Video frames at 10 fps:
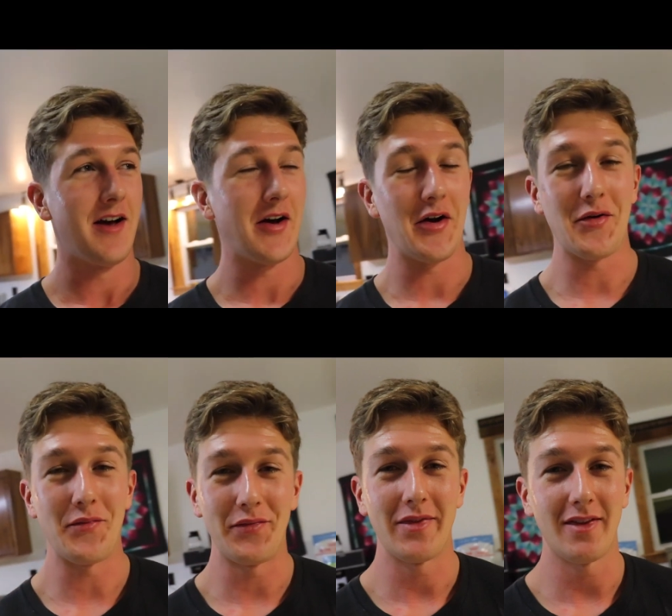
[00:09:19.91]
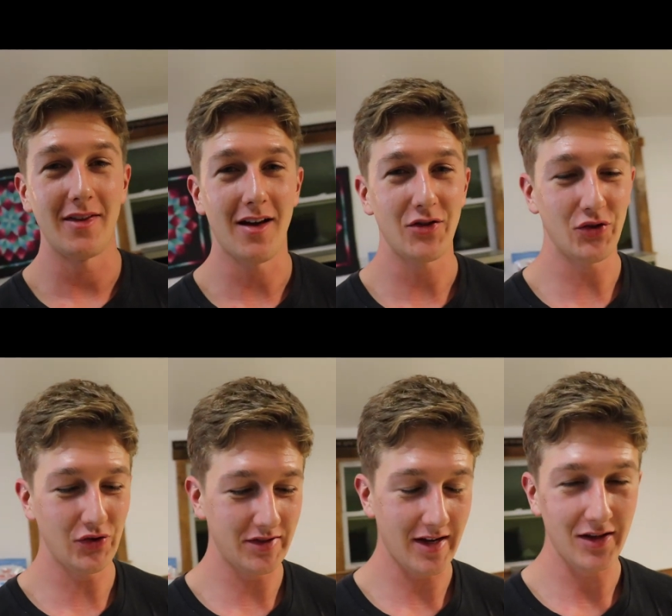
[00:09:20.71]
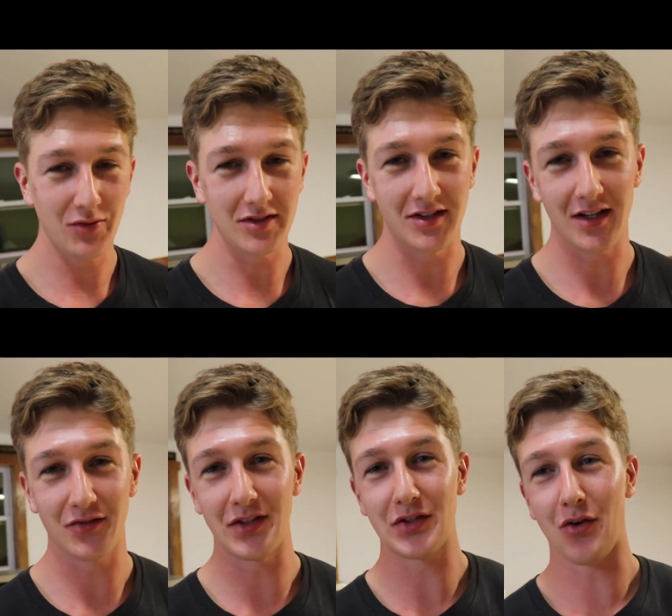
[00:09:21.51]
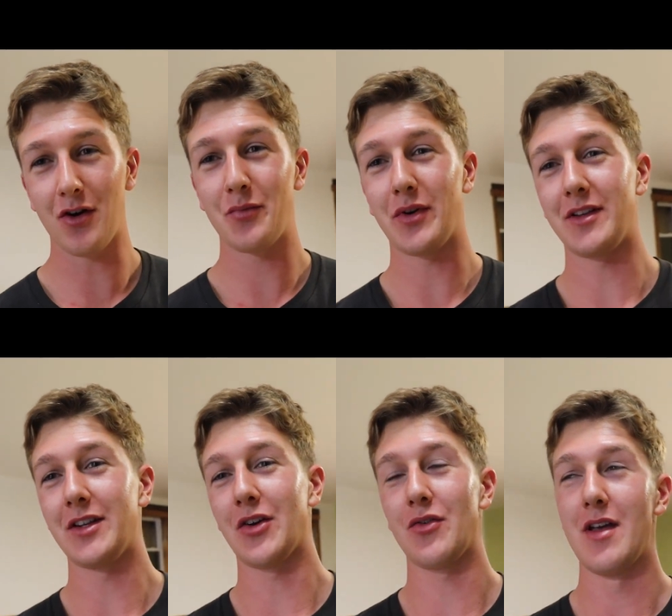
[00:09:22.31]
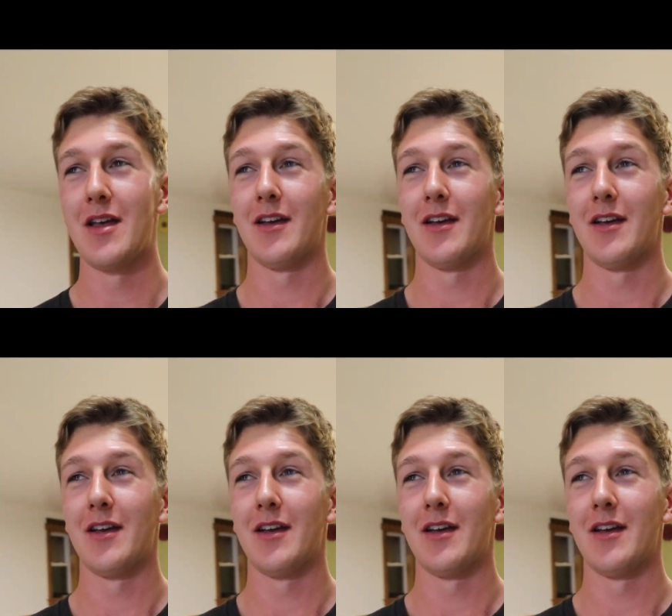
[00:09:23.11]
Not sure exactly what's next for this car, but you know,